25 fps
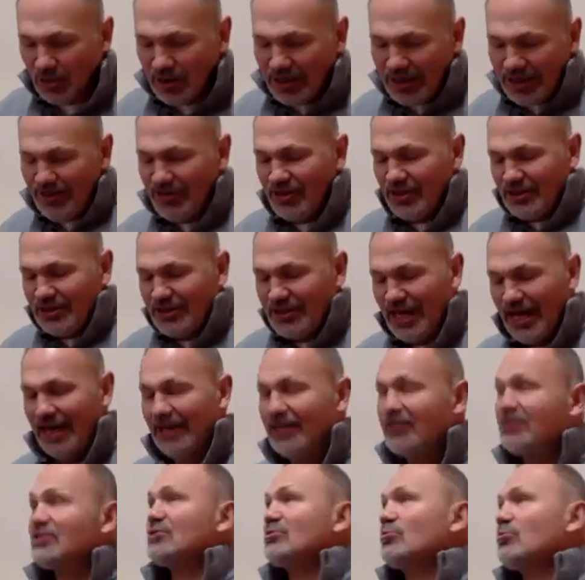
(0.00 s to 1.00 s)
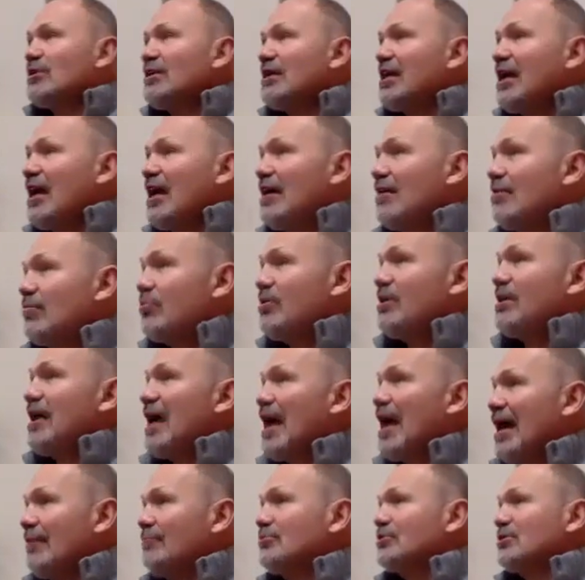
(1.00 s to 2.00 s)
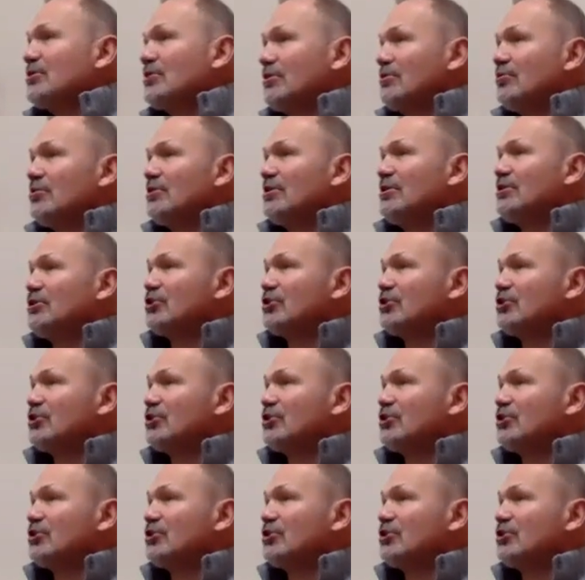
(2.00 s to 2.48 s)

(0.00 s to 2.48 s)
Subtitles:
in the text, we can't be absolutely